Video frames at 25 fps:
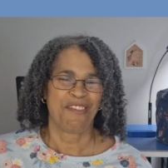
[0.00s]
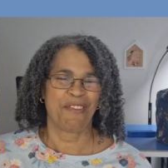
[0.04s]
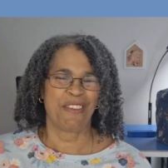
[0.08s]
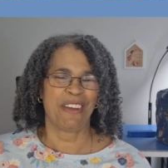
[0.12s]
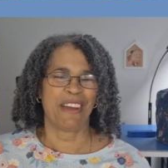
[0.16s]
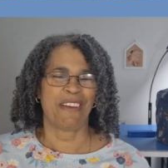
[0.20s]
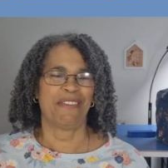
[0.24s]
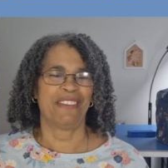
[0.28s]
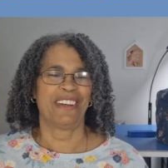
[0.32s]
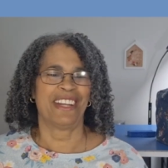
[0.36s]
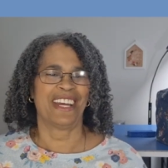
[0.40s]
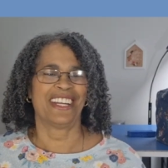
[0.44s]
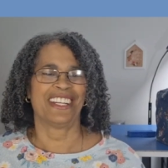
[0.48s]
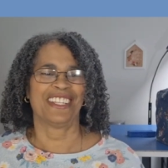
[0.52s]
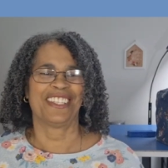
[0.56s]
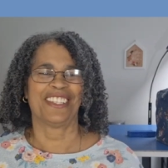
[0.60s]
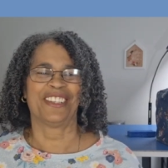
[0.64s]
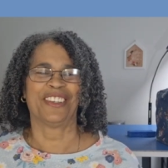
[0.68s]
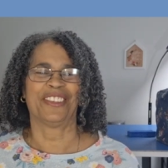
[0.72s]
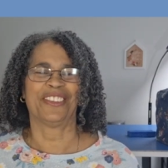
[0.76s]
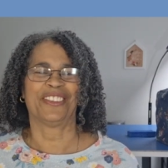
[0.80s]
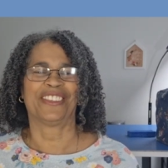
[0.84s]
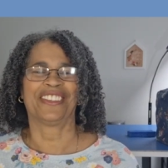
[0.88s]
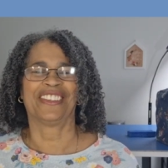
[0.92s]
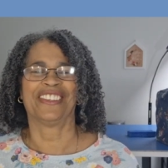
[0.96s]
we haven't had a
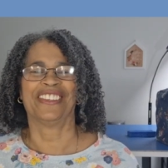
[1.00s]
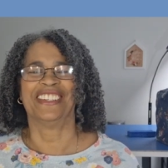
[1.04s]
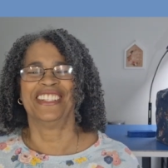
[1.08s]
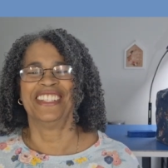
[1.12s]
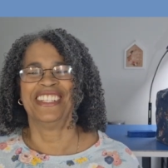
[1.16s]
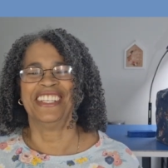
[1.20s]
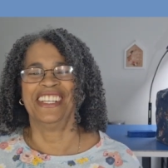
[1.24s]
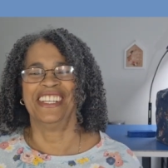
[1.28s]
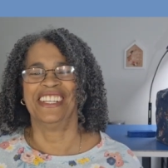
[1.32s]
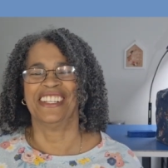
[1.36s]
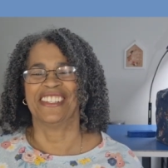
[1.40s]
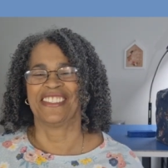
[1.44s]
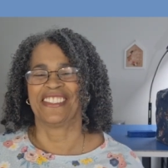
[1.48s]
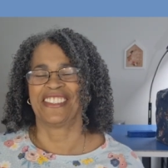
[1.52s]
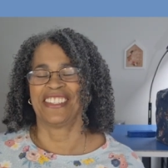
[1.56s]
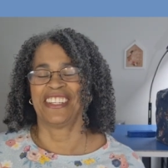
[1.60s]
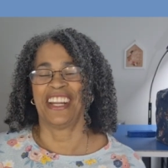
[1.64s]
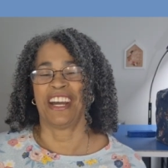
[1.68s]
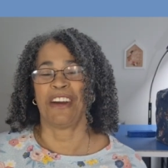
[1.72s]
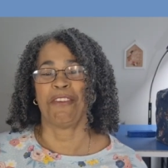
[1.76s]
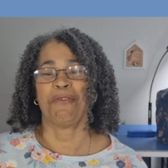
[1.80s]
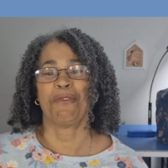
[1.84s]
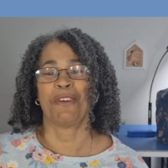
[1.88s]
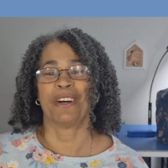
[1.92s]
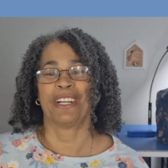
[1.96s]
toaster in years,
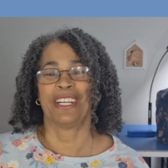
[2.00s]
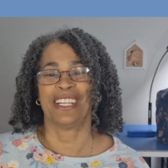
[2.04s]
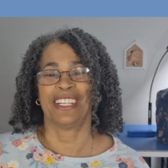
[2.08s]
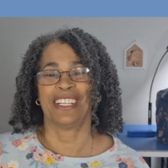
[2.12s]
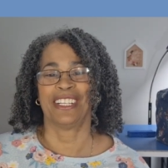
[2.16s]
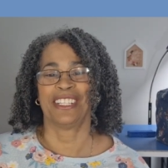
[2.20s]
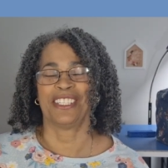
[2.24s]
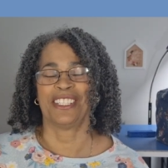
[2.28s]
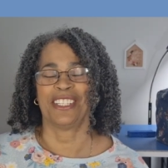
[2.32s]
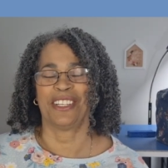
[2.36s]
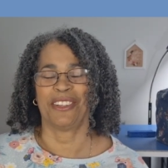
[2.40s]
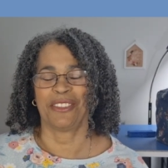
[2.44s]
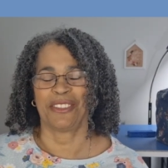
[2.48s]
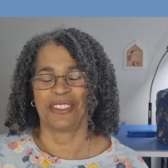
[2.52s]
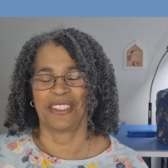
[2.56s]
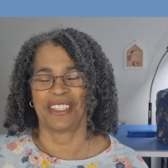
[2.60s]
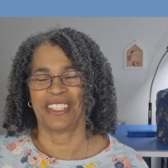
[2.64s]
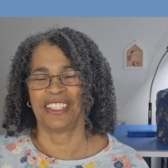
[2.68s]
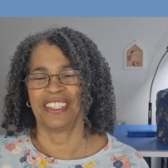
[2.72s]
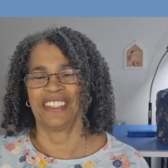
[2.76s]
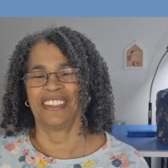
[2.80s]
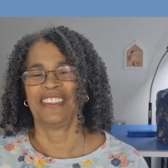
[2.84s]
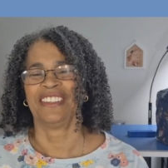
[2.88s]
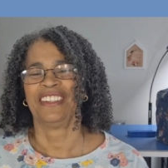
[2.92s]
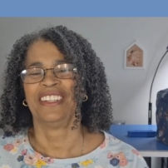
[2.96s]
and I wanted a
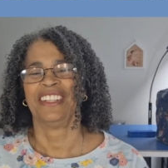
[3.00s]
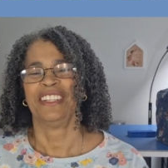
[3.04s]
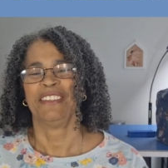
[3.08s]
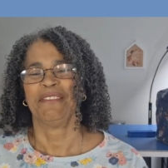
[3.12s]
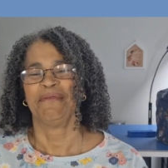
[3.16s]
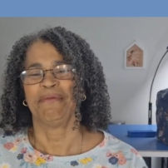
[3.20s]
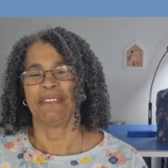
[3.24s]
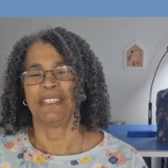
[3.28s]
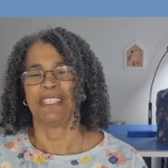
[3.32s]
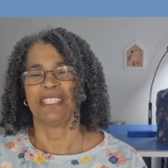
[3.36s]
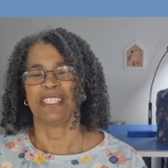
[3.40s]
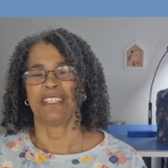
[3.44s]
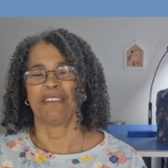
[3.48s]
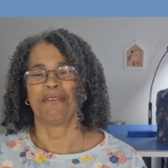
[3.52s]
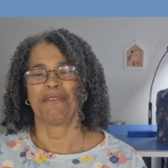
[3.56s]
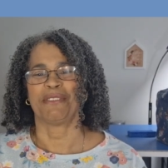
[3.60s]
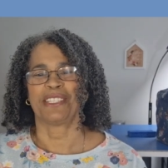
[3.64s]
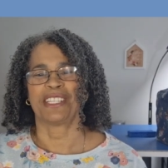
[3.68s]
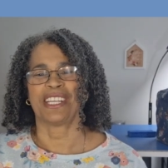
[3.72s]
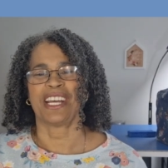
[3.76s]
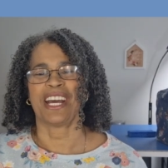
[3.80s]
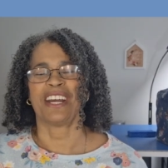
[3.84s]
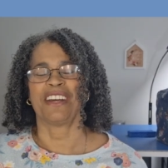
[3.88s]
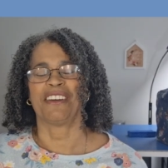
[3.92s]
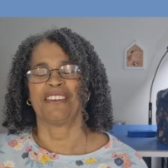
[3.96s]
toaster because I
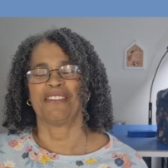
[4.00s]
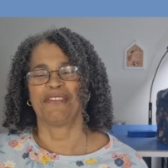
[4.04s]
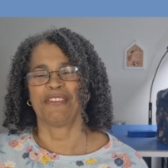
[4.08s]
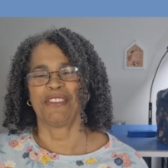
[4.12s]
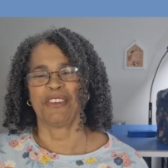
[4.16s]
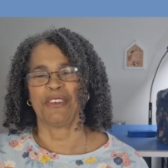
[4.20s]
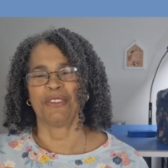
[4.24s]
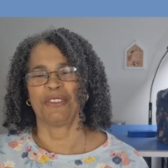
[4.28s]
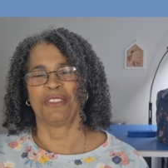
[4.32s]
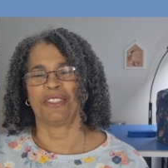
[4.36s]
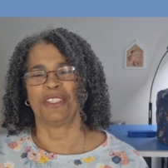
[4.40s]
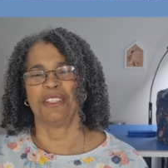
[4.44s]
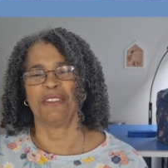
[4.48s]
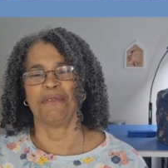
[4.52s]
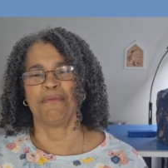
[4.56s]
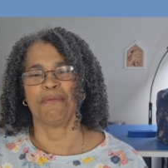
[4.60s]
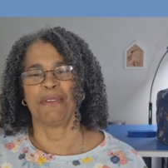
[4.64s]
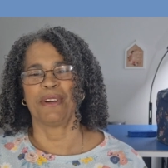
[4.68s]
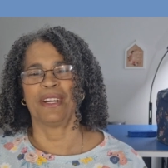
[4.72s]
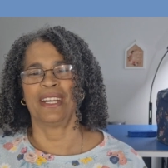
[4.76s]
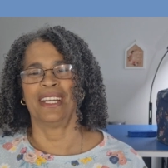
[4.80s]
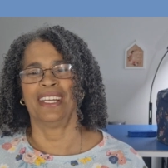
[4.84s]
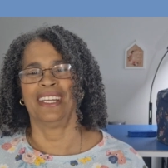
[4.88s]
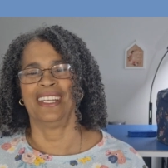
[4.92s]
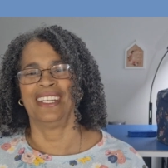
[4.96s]
was tired of toasting the
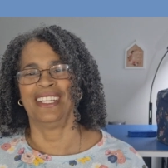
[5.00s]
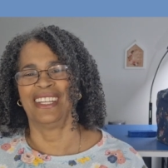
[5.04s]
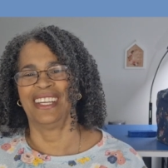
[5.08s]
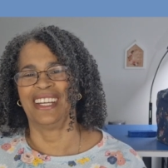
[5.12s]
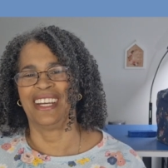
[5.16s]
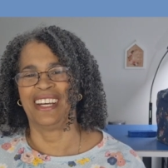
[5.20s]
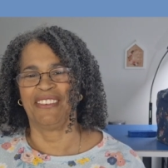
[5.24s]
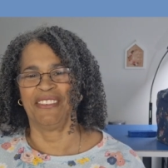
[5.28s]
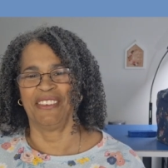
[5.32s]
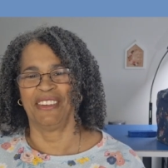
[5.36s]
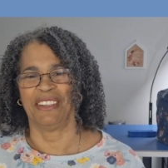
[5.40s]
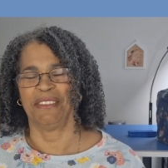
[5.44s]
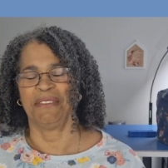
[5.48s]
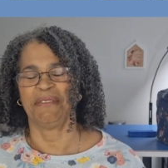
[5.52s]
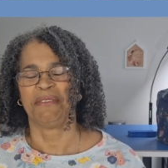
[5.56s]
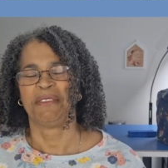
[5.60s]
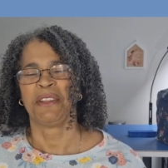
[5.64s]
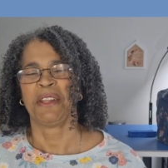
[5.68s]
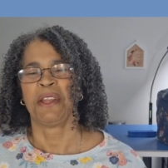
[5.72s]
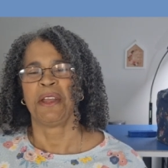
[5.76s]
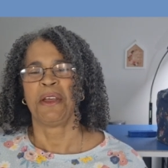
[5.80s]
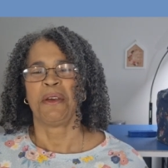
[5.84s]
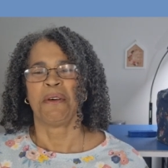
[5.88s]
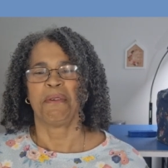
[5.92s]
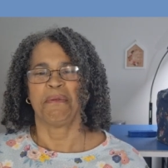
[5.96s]
bread in the oven.
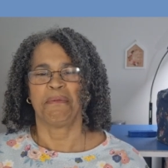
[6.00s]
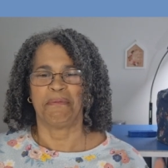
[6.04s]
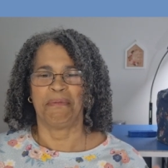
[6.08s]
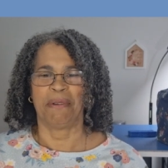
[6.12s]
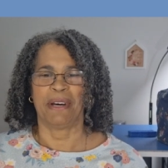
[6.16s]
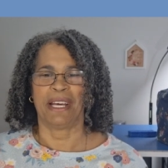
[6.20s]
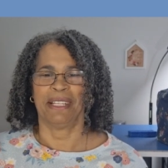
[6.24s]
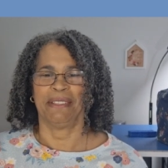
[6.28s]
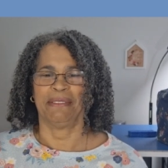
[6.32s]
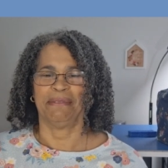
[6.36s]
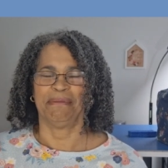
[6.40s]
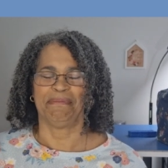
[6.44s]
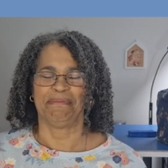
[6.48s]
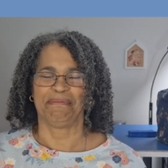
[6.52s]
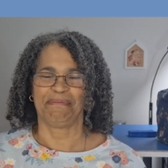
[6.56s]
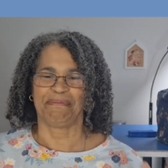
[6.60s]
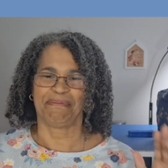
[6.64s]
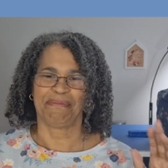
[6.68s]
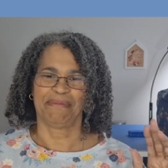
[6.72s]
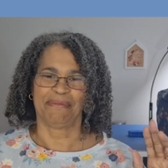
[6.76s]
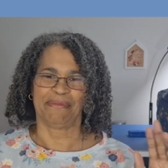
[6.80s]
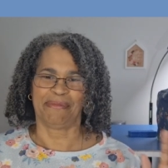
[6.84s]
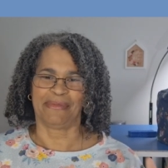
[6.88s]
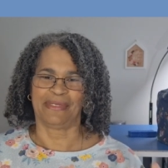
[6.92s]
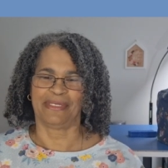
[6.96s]
But
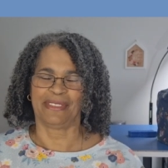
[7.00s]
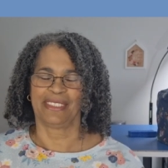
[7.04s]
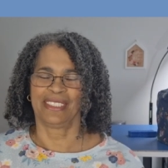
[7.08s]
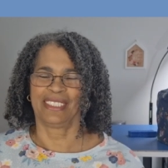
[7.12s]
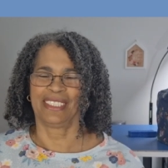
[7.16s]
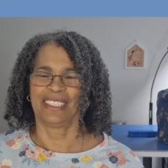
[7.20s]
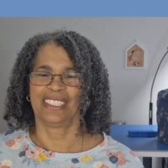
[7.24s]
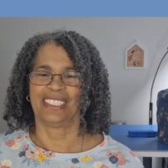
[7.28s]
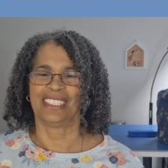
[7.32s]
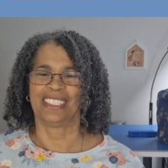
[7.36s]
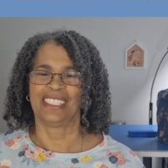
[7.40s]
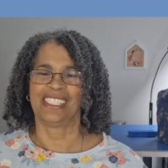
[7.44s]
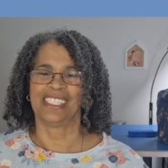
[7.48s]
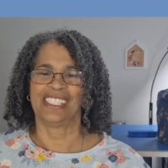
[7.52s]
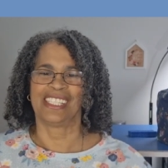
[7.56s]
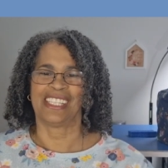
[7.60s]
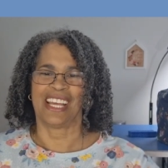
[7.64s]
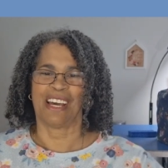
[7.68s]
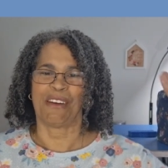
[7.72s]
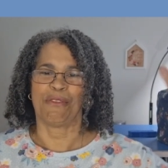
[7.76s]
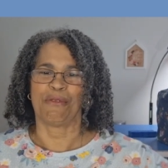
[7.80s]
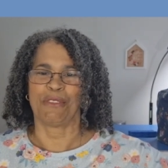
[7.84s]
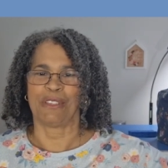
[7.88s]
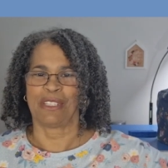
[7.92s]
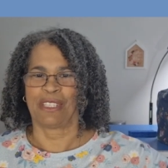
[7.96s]

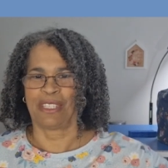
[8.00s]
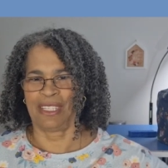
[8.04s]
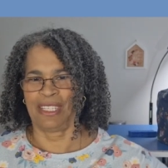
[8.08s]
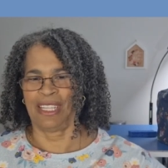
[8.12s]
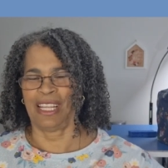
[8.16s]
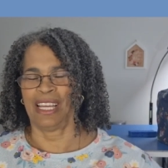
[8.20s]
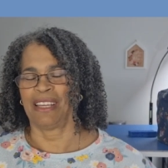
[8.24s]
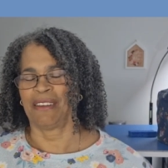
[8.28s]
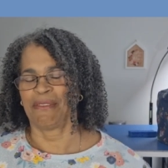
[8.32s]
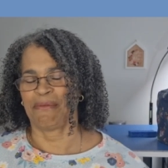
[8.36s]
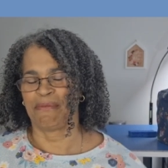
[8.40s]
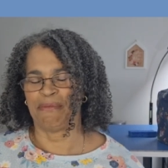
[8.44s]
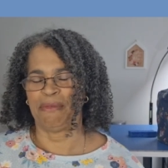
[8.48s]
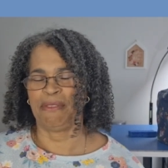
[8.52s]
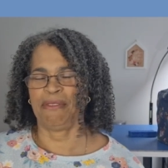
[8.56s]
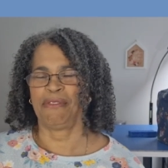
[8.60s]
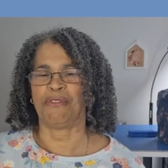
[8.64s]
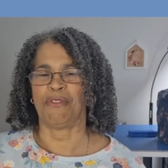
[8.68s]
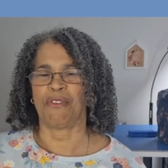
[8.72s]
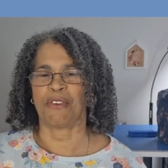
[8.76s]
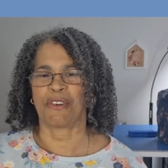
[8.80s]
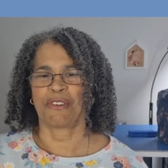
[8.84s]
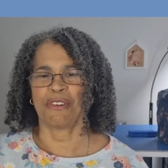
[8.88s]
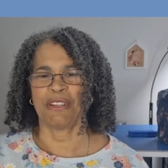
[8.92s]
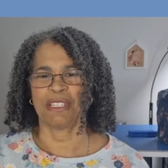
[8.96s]
that was like
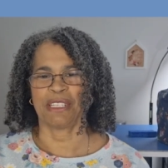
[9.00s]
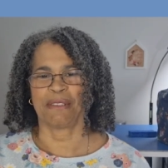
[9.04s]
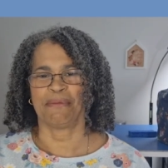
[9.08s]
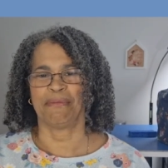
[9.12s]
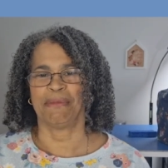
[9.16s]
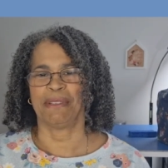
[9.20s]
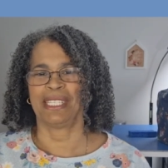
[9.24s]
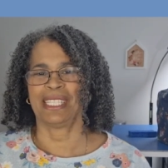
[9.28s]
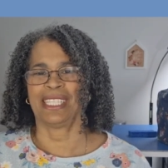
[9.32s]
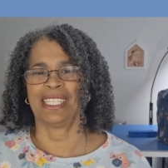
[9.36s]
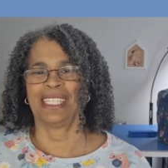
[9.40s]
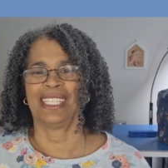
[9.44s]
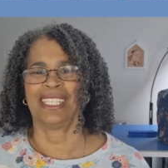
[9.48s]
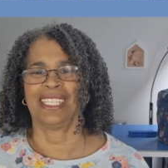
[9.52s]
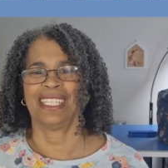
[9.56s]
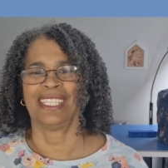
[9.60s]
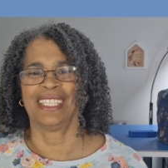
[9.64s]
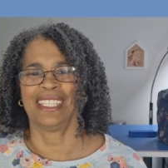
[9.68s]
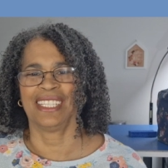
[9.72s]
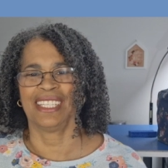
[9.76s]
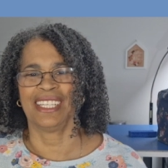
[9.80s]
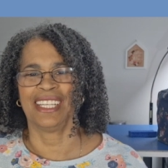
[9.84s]
before Christmas.